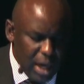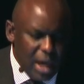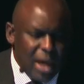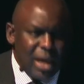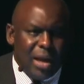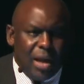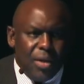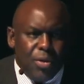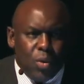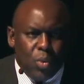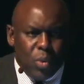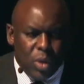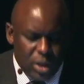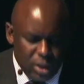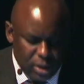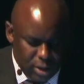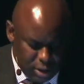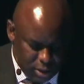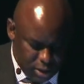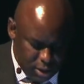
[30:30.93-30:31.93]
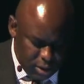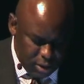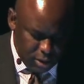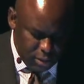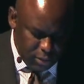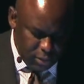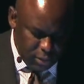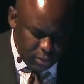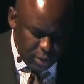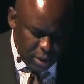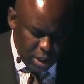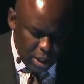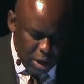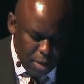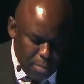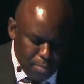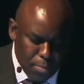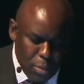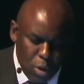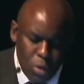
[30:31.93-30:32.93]
In other words,
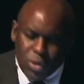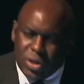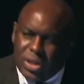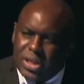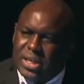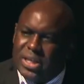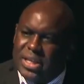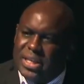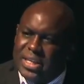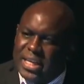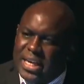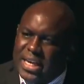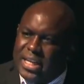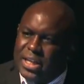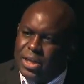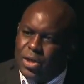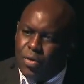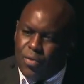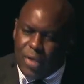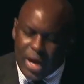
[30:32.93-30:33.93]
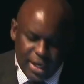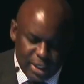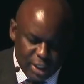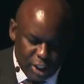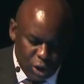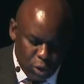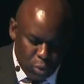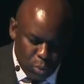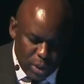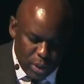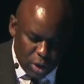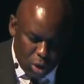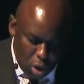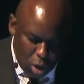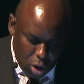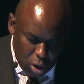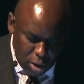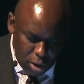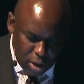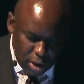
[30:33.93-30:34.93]
Moses' interaction with
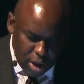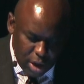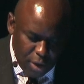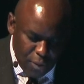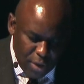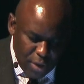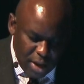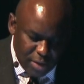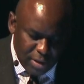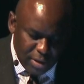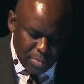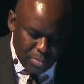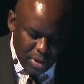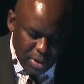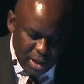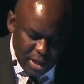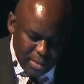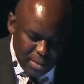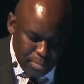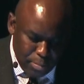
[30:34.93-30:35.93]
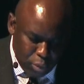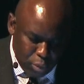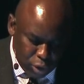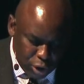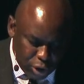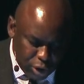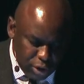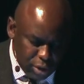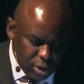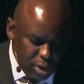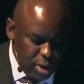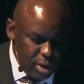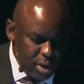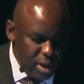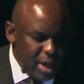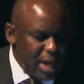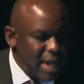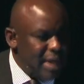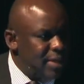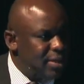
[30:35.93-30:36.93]
God around the burning bush,
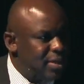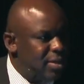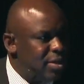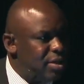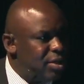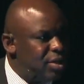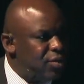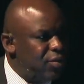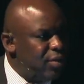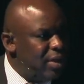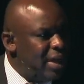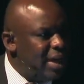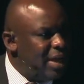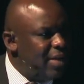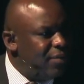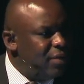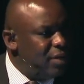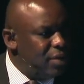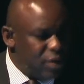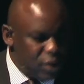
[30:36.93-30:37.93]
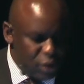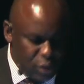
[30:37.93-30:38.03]
Exodus 3:11 to